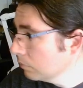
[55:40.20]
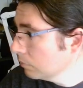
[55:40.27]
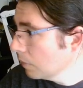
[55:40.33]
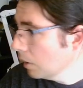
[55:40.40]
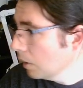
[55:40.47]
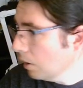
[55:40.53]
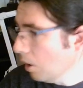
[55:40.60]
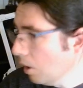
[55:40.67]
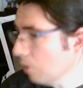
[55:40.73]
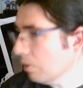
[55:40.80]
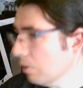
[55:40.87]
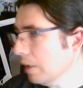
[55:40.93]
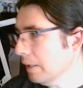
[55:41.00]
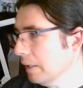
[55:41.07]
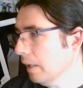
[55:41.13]
All
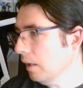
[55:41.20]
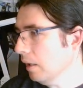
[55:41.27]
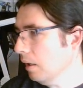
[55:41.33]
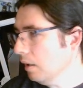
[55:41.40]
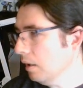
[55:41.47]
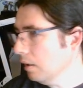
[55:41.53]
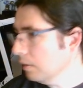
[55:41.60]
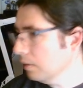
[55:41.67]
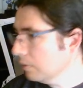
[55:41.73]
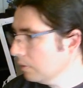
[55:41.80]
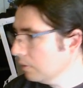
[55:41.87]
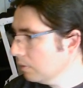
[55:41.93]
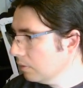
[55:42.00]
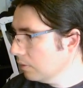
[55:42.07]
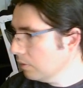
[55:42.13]
right, yeah.
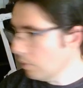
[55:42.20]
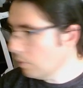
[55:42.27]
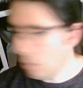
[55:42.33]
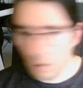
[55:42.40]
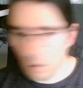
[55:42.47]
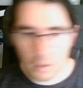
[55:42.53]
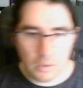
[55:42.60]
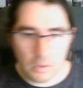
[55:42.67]
No worries.